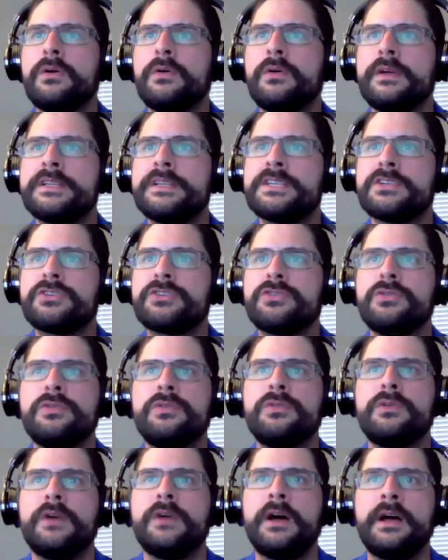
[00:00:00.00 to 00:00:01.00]
is it
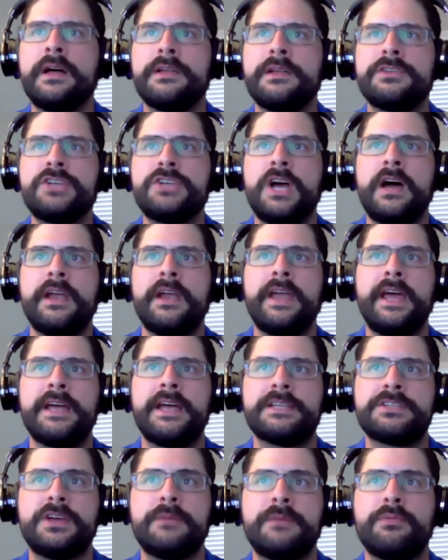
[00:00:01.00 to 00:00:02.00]
true,
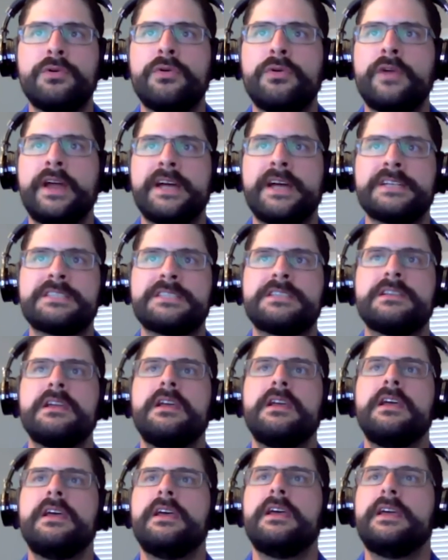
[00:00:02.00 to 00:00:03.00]
John Brewer asks,
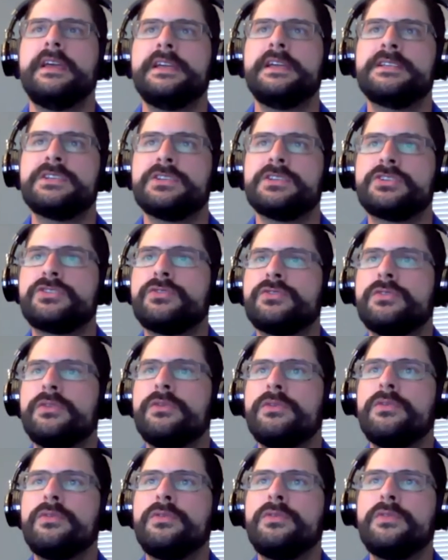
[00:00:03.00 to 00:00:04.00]
is it
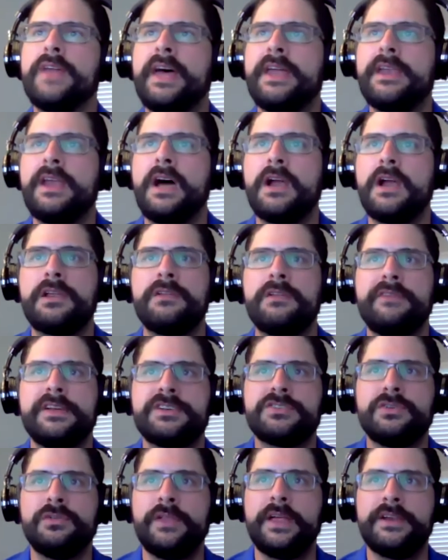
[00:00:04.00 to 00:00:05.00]
true that
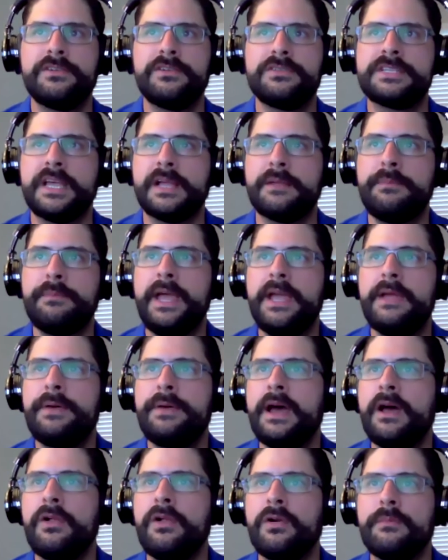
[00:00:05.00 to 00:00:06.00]
non-conventional lenders like
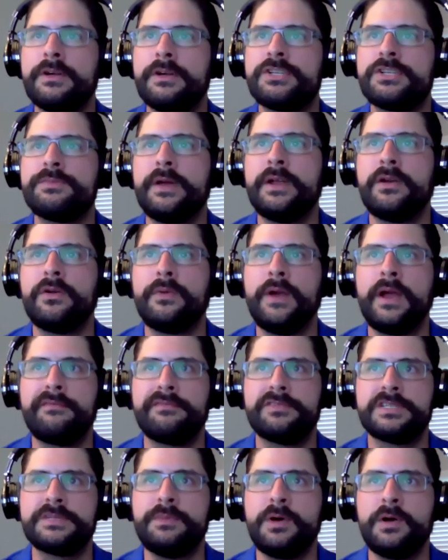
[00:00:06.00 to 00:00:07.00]
PayPal are a much better
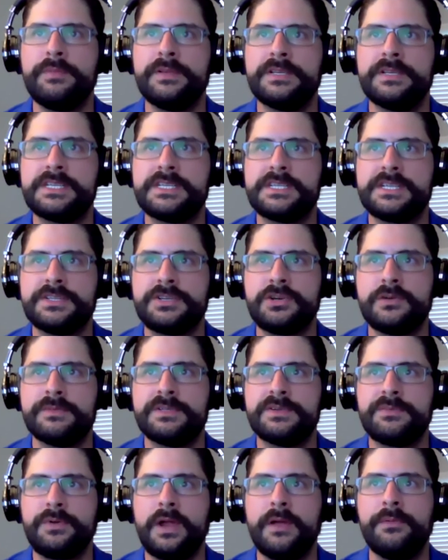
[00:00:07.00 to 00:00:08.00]
route for small business in
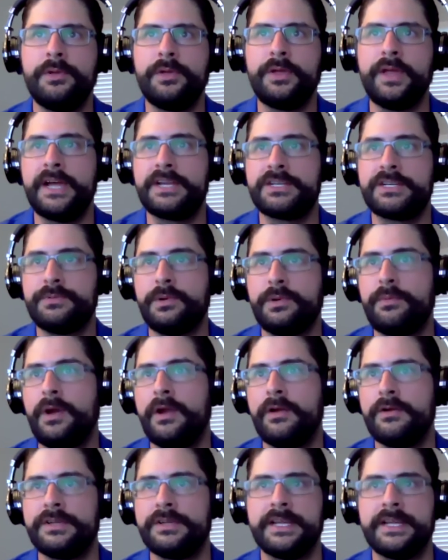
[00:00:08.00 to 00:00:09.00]
terms of probably actually
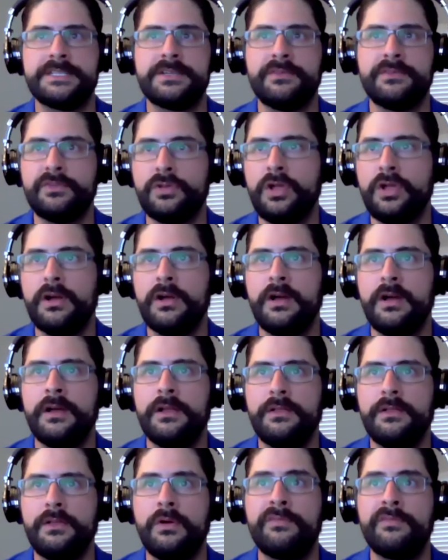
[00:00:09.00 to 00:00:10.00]
prioritized
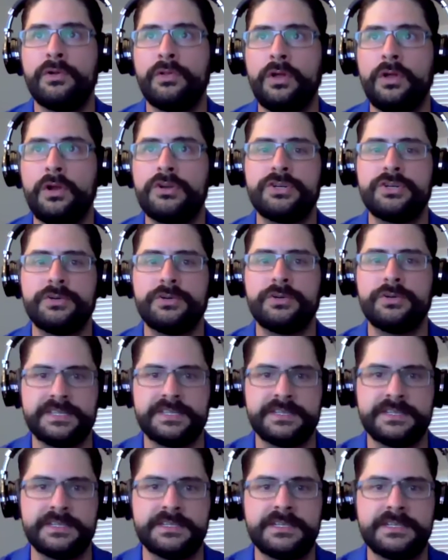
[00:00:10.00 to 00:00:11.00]
over larger
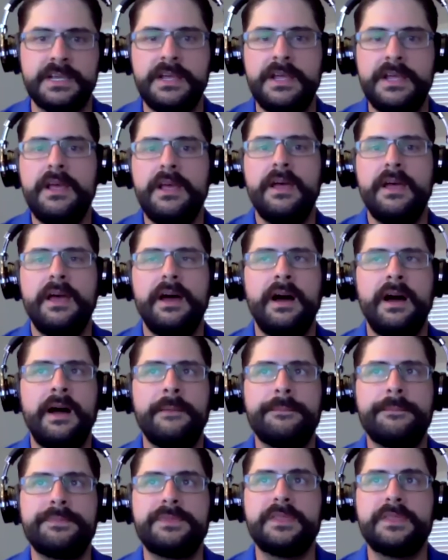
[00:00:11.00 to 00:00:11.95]
businesses? I